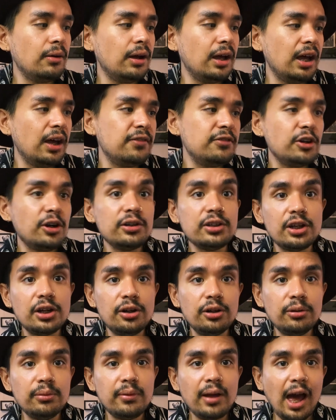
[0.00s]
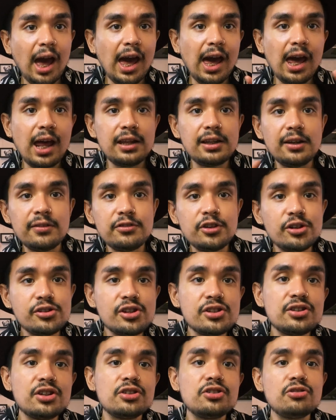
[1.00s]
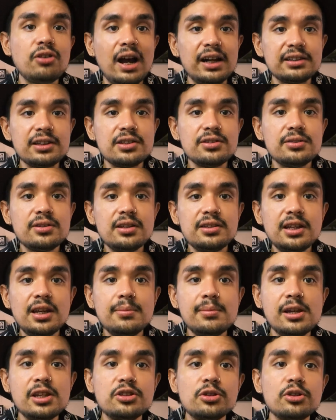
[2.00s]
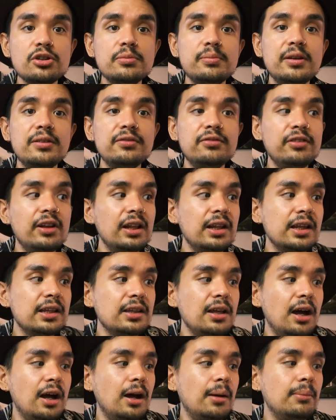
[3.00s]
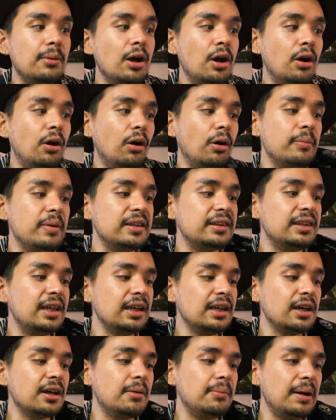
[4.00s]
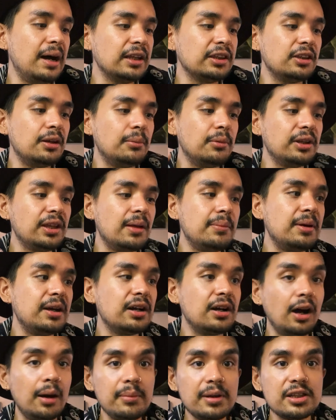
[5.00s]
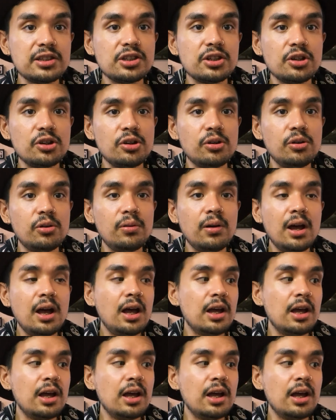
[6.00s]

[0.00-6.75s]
if you're new and if you're just attracted to the demons, or you've been feeling them or been thinking about them, or they've been coming to you,